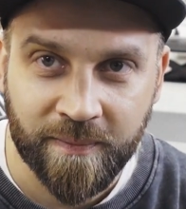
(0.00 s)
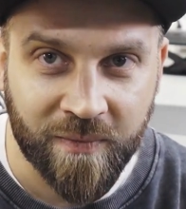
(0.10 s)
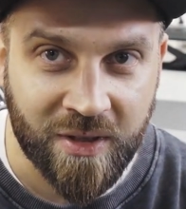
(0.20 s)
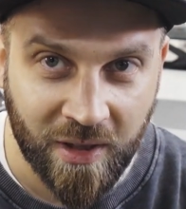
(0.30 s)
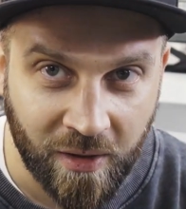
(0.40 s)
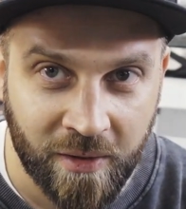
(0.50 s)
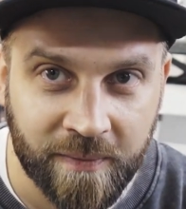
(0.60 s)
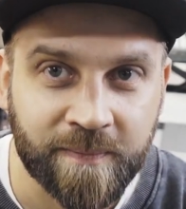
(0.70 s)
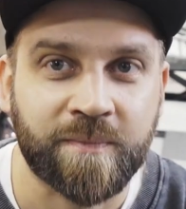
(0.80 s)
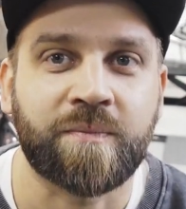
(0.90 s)
So
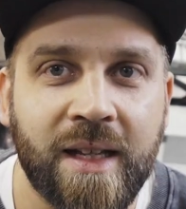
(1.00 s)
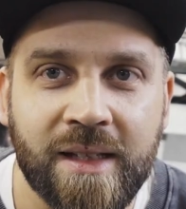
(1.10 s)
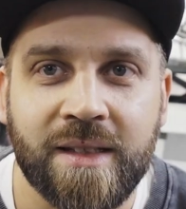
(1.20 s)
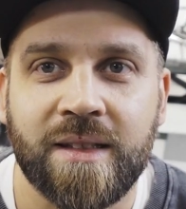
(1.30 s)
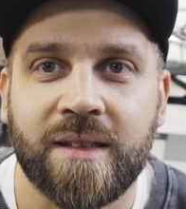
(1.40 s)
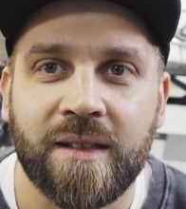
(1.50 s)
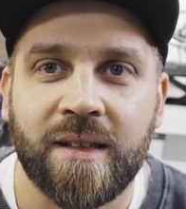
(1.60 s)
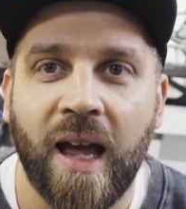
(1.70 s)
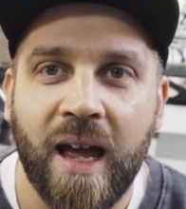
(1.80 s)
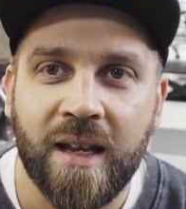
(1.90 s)
that's
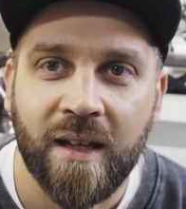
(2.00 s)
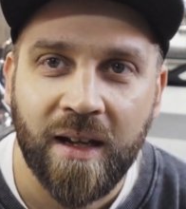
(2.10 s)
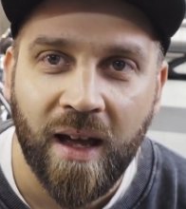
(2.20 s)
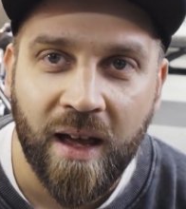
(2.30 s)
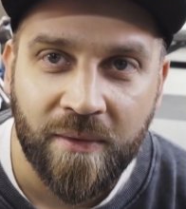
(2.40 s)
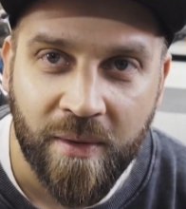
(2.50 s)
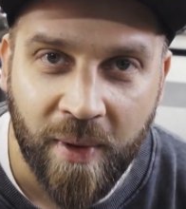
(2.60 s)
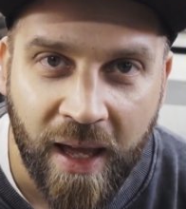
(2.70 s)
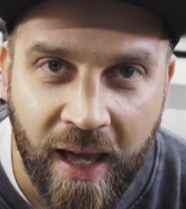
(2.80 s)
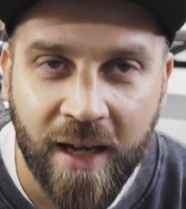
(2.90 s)
the idea that I have in my
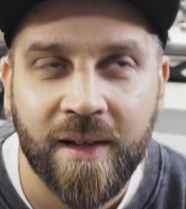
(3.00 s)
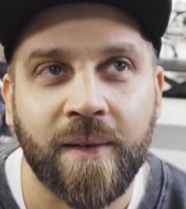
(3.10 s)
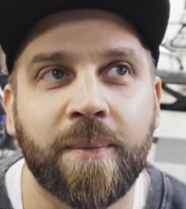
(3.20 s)
head.